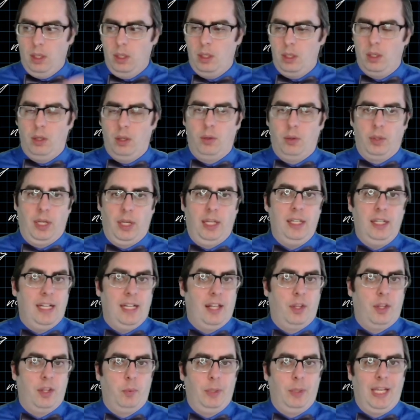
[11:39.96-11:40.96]
Okay,
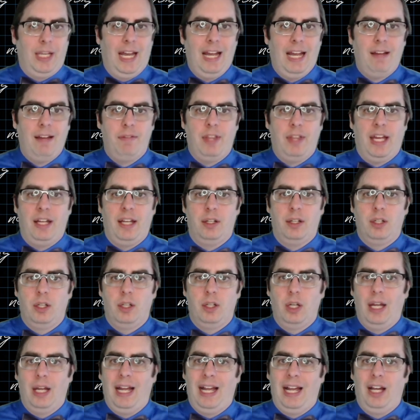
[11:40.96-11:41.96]
now that we have that,
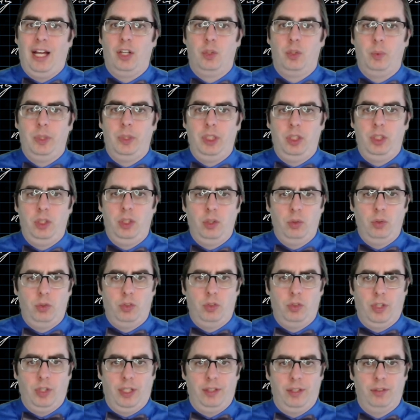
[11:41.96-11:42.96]
how do we
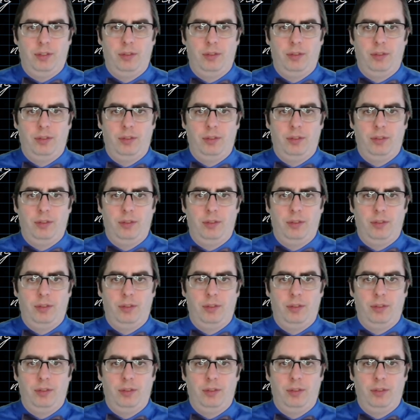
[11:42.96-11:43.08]
use it?